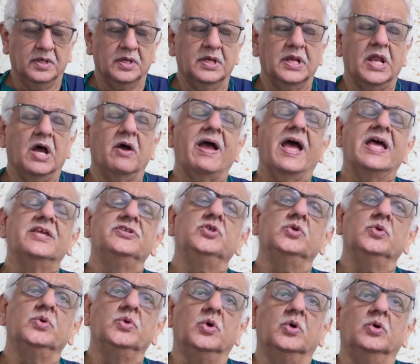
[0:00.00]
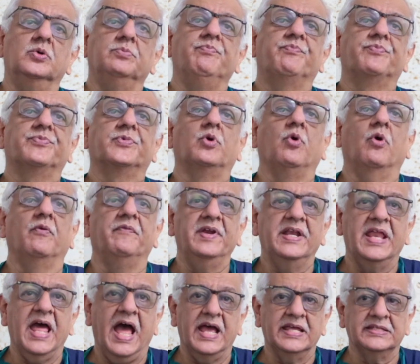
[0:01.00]
Now, as you know,
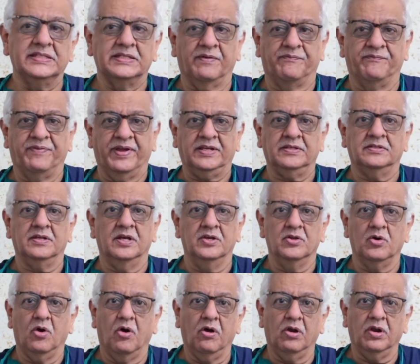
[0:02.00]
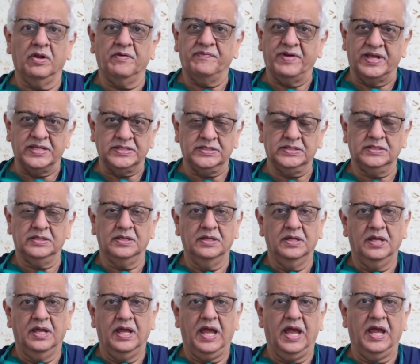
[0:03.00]
COVID has affected all of us
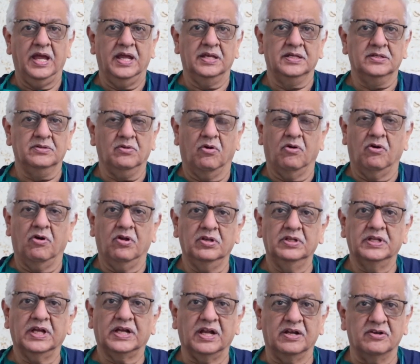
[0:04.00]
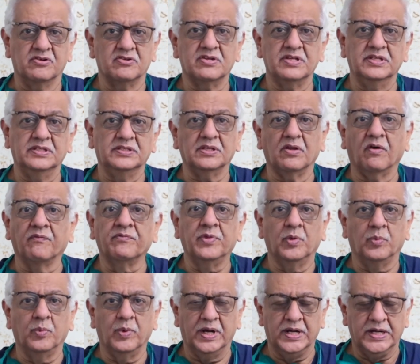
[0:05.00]
and all the countries of
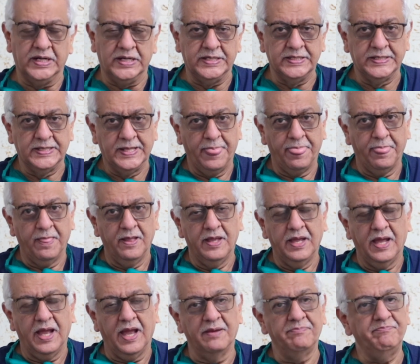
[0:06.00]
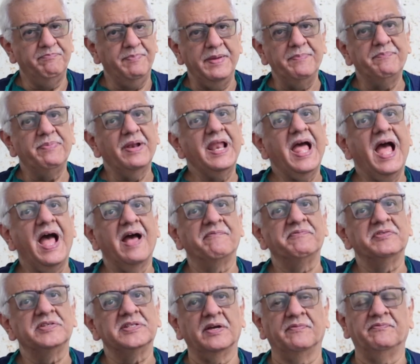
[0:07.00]
the world, and people have
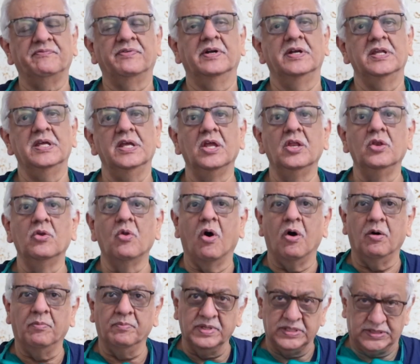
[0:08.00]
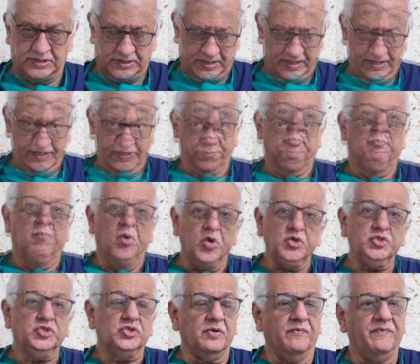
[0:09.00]
suffered enormously.
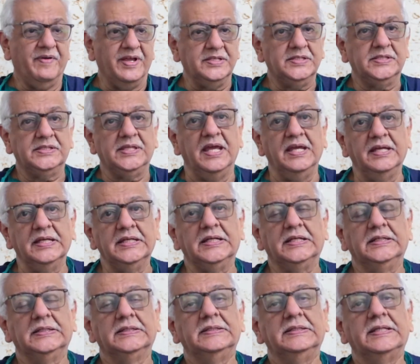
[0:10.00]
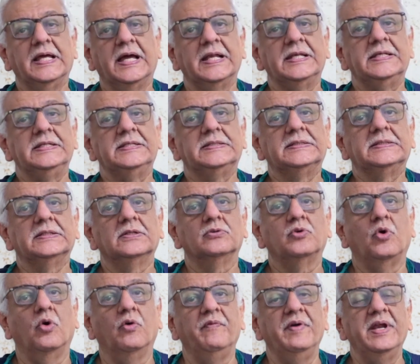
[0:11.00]
Most of us think that
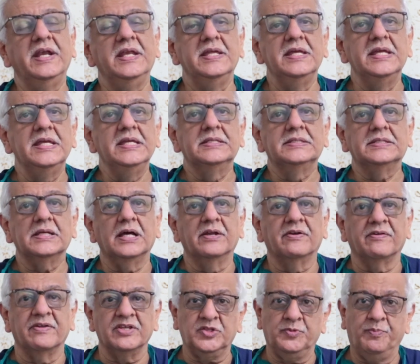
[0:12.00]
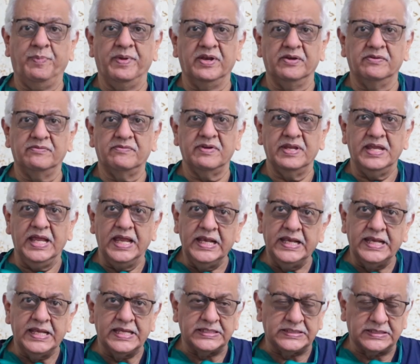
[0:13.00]
COVID is a respiratory
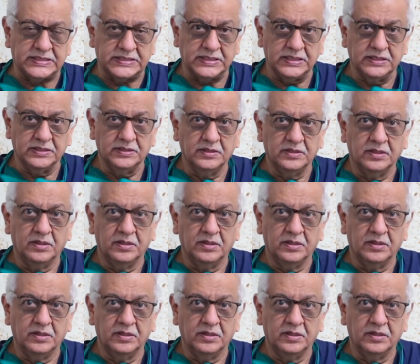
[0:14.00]
illness,